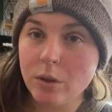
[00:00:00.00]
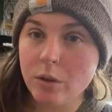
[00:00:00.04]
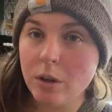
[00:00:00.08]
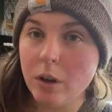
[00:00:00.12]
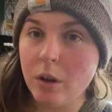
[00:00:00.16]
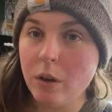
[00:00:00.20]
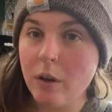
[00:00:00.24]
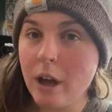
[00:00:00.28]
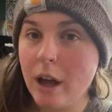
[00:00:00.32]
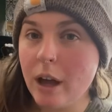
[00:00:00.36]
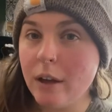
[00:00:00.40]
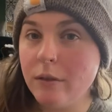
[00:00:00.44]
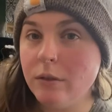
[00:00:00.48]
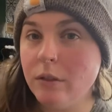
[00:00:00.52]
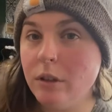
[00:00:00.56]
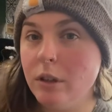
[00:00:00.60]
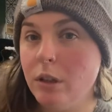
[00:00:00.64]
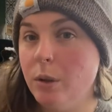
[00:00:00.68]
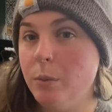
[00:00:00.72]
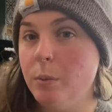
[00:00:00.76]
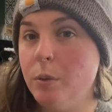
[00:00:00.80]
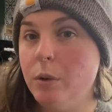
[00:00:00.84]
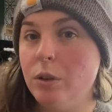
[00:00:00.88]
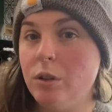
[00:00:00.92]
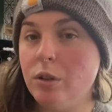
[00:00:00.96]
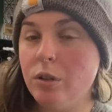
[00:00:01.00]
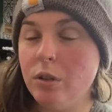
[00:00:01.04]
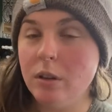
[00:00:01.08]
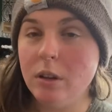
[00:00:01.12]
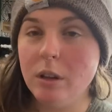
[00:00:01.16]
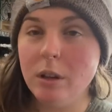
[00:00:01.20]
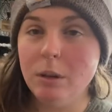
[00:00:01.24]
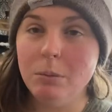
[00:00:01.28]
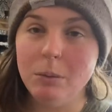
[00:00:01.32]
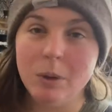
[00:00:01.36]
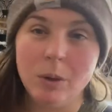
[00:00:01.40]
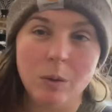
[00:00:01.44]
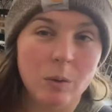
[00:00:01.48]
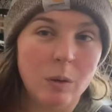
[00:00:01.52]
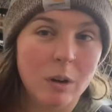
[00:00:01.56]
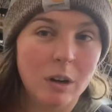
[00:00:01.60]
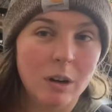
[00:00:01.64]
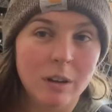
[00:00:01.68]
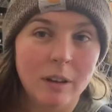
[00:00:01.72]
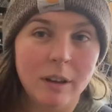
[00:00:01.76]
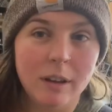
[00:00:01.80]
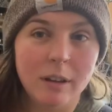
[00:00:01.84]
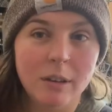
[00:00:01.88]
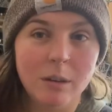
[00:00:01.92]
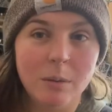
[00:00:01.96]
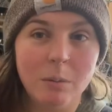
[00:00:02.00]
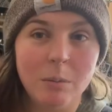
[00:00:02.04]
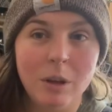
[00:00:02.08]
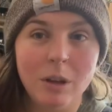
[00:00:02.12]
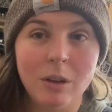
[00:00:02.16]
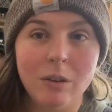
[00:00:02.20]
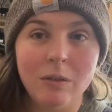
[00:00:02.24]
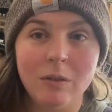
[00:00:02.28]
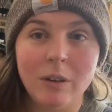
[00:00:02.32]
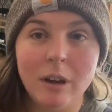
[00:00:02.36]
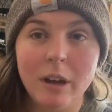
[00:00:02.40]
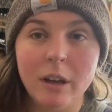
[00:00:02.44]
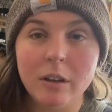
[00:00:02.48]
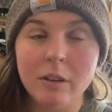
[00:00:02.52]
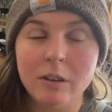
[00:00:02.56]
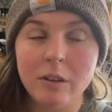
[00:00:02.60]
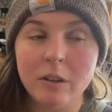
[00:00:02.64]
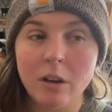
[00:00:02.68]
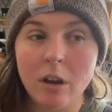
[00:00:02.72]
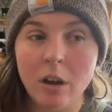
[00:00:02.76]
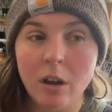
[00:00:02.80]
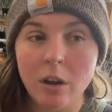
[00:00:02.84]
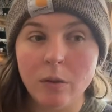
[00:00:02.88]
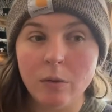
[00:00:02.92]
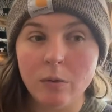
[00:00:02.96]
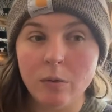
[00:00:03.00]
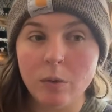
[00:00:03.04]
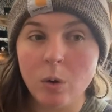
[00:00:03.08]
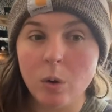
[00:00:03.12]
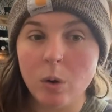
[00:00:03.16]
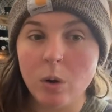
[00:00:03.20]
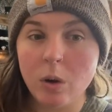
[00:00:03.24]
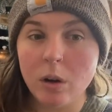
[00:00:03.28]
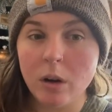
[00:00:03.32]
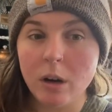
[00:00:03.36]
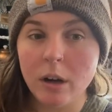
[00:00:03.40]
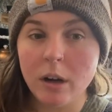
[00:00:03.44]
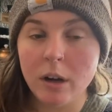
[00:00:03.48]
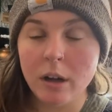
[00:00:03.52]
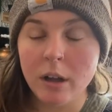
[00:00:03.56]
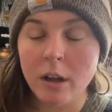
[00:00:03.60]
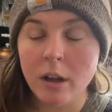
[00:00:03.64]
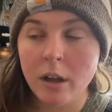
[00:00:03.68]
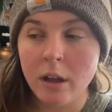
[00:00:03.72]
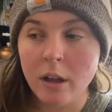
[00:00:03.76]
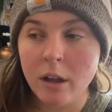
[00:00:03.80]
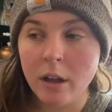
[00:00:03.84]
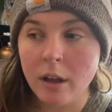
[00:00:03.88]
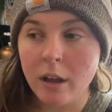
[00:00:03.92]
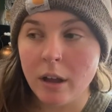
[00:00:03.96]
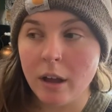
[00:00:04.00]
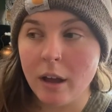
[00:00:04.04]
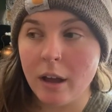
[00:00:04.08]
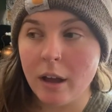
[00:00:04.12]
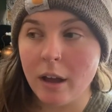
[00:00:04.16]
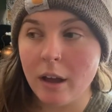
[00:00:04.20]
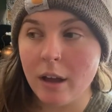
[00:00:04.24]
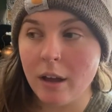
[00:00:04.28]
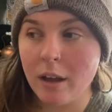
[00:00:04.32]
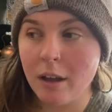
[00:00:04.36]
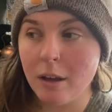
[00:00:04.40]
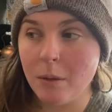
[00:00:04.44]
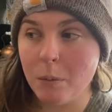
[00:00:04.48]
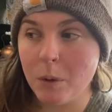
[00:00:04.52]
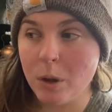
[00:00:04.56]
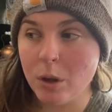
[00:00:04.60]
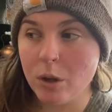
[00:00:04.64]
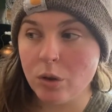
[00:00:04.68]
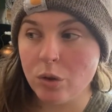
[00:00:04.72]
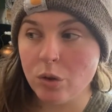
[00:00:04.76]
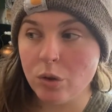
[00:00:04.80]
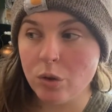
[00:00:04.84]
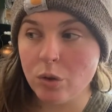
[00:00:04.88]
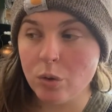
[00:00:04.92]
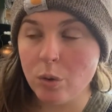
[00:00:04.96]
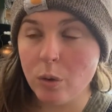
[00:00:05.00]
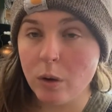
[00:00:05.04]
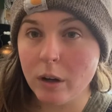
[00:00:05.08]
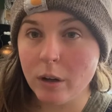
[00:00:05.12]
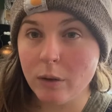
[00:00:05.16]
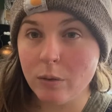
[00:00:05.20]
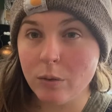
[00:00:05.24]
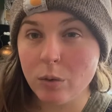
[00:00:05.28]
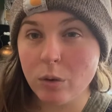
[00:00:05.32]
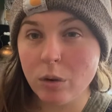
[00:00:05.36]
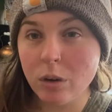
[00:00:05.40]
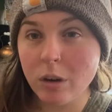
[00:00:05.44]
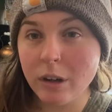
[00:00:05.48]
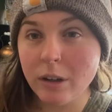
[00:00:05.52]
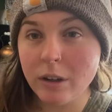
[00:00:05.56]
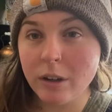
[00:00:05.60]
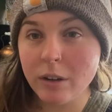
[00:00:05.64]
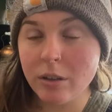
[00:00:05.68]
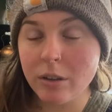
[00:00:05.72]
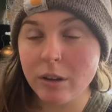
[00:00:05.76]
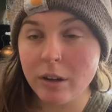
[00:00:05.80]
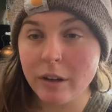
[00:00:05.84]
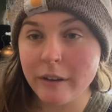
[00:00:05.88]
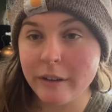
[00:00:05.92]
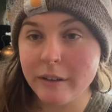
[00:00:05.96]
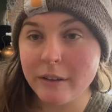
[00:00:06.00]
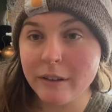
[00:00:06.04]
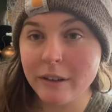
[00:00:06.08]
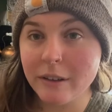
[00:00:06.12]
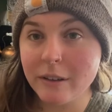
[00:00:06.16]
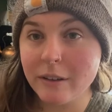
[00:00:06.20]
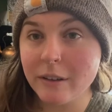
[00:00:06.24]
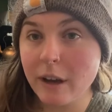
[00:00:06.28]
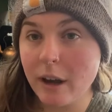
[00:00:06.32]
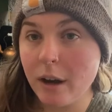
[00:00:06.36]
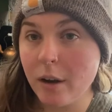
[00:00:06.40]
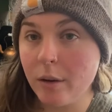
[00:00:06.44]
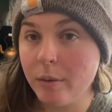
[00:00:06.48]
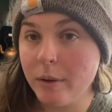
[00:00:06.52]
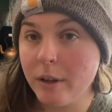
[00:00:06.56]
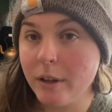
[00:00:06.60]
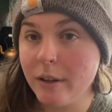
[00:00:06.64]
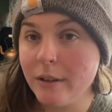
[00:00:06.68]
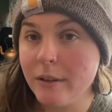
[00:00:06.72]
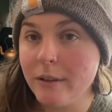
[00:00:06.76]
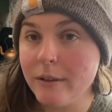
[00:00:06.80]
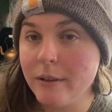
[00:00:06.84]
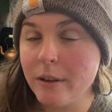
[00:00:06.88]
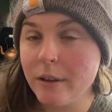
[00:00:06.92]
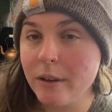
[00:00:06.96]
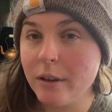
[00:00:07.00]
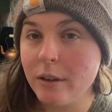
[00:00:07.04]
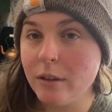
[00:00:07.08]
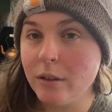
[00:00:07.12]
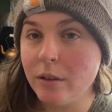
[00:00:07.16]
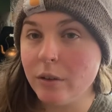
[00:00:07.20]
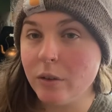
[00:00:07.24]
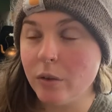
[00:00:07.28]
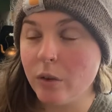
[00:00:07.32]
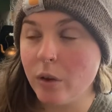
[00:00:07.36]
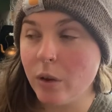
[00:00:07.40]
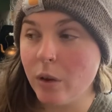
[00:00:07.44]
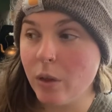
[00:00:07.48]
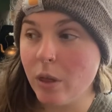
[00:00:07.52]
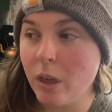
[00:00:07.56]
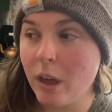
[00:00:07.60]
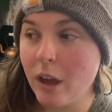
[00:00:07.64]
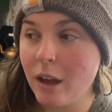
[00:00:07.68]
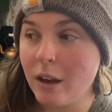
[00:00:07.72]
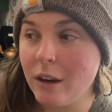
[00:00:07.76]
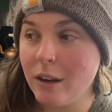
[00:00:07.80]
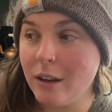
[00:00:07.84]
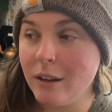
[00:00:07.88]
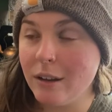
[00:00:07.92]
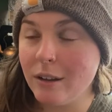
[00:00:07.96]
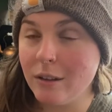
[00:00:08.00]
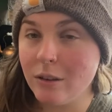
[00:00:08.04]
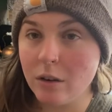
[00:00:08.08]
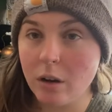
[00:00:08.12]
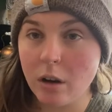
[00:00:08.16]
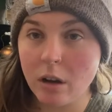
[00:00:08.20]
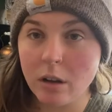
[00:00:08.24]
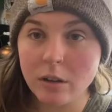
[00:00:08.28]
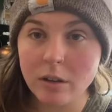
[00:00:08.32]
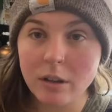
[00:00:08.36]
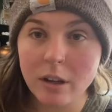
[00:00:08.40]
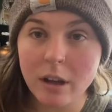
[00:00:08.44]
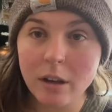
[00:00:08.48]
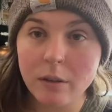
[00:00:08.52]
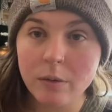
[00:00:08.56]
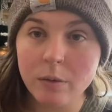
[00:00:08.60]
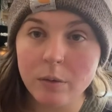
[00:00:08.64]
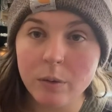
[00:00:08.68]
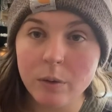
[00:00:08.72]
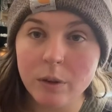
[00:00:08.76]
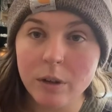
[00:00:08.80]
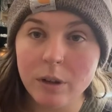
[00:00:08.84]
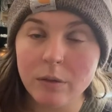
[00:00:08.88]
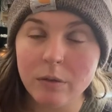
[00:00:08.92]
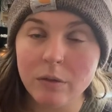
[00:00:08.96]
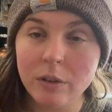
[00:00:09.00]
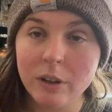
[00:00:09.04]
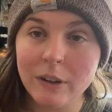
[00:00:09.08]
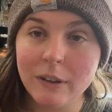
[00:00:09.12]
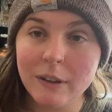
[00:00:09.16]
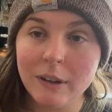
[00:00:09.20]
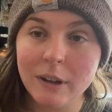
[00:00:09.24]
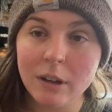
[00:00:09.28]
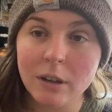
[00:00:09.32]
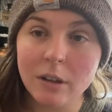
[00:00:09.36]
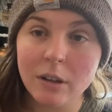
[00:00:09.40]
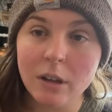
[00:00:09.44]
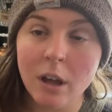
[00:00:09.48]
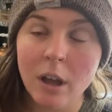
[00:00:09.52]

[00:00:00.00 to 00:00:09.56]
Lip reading: after you butcher them, you want to let the meat rest for 24 to 36 hours, so that is not tough when you freeze it.